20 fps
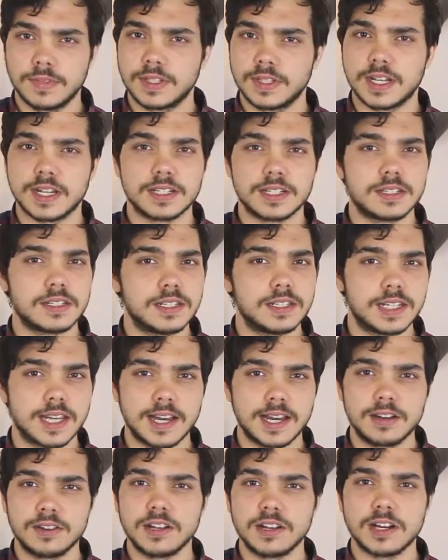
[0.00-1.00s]
That's
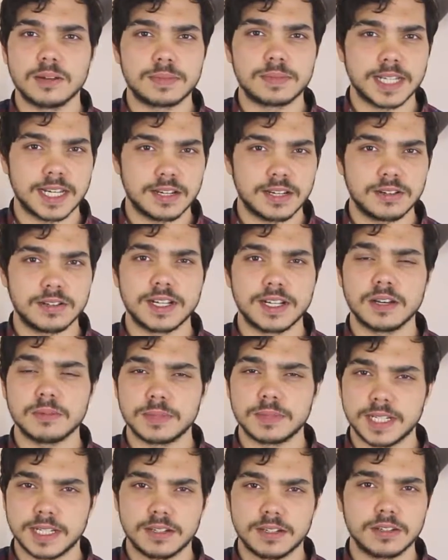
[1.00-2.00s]
down, up, down, up,
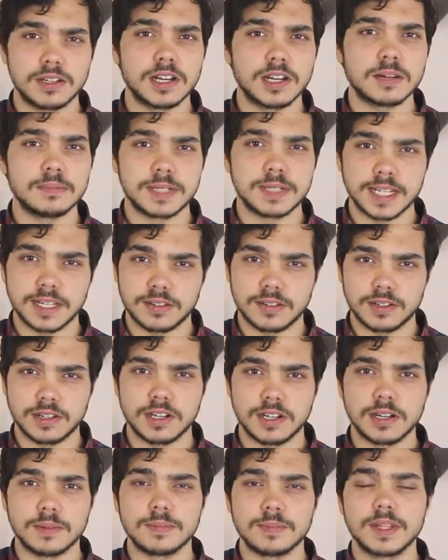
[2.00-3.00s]
down, up,
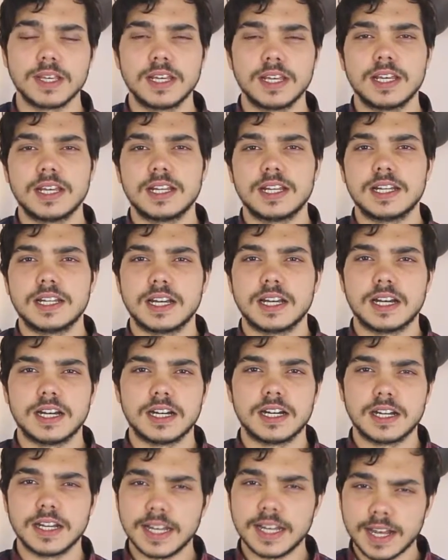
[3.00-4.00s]
down,
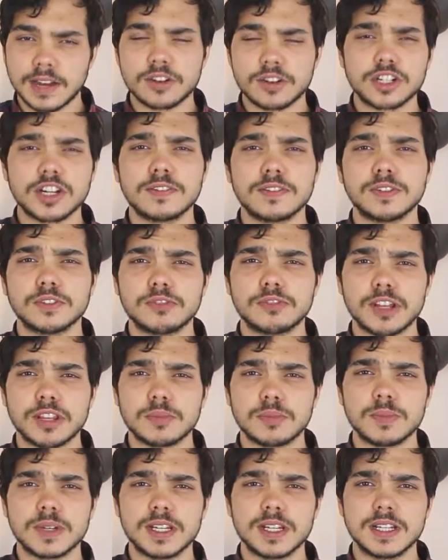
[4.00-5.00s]
up. Now a shuffle
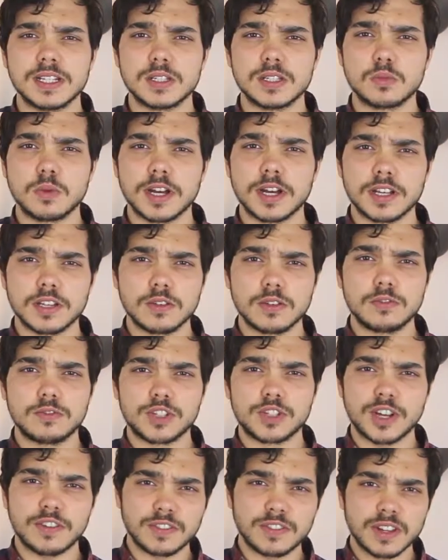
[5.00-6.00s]
rhythm is where you've
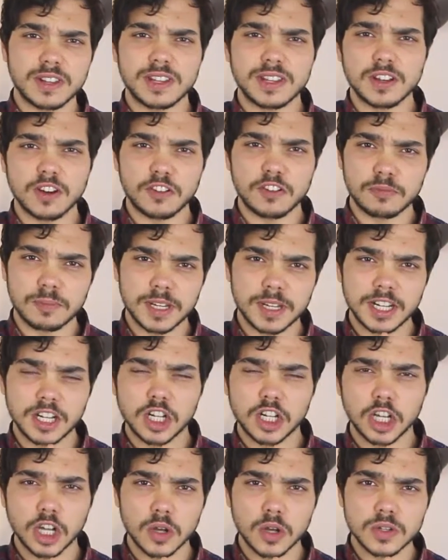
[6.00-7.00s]
shifted the offbeat
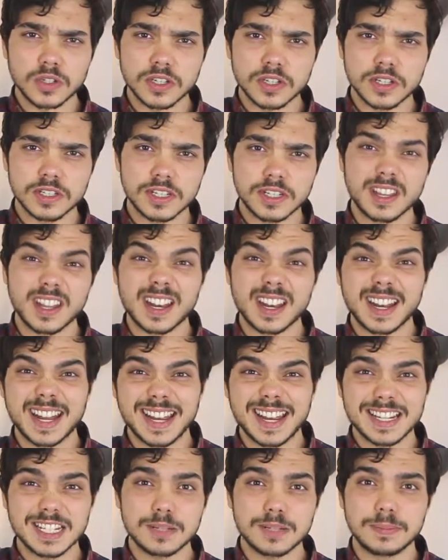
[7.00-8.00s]
closer to the
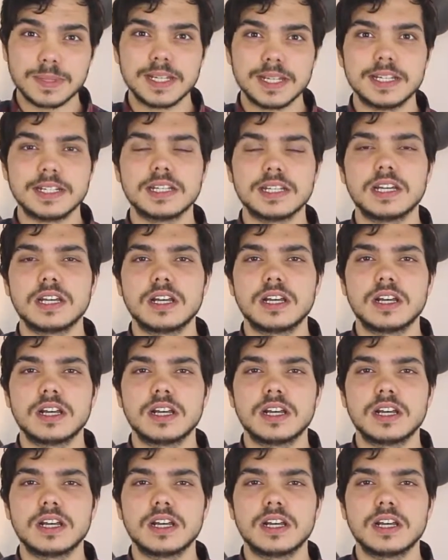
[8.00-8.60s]
next beat.